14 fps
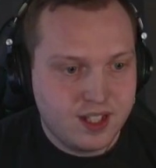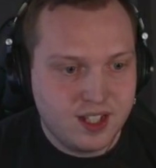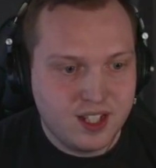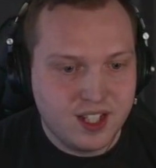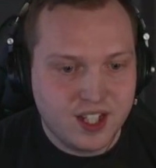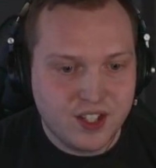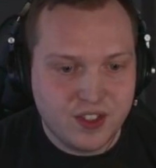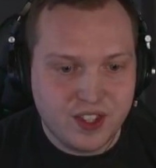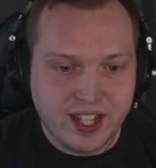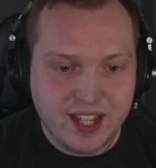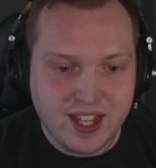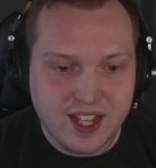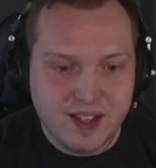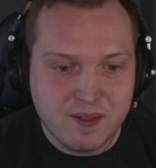Look at
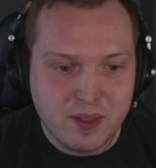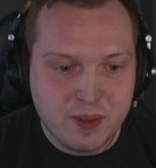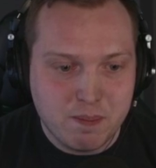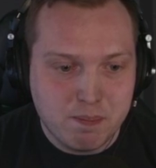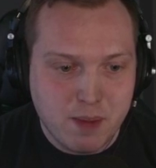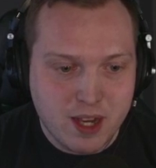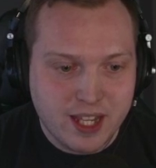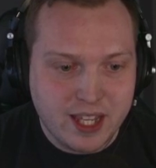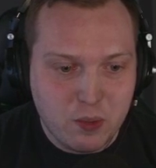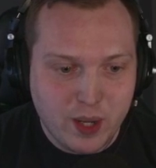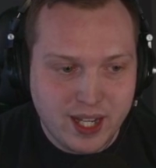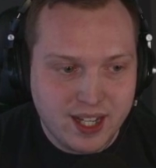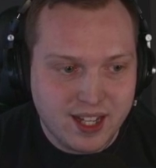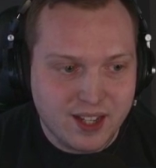the mucky
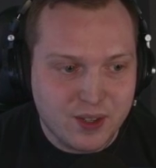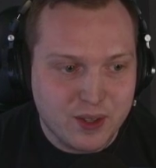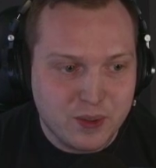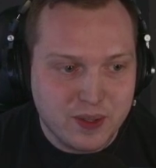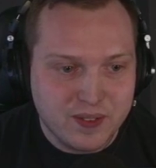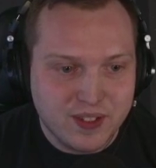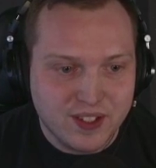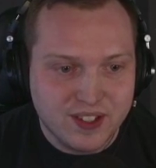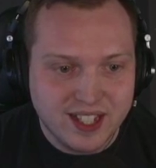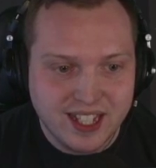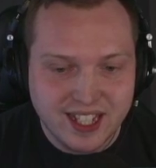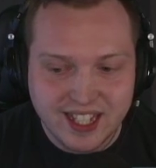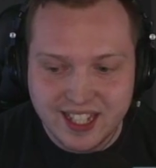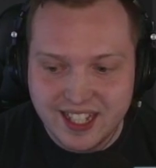window that we've got
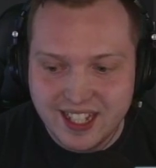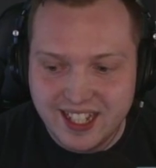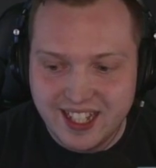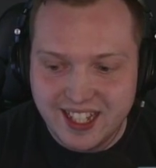here.